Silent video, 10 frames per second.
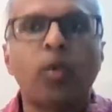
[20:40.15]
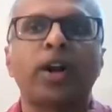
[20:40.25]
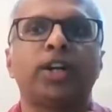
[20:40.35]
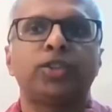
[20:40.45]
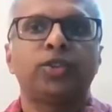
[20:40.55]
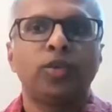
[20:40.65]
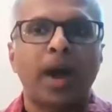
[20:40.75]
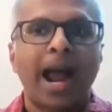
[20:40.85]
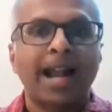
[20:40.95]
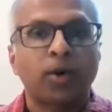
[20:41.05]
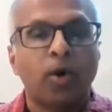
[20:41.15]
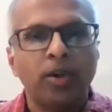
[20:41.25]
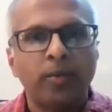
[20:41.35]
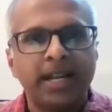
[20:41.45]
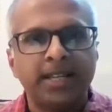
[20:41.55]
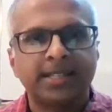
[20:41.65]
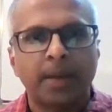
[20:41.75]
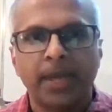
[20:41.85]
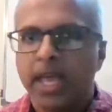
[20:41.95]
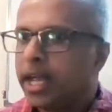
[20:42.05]
want us to know at all when he's
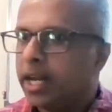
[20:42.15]
coming.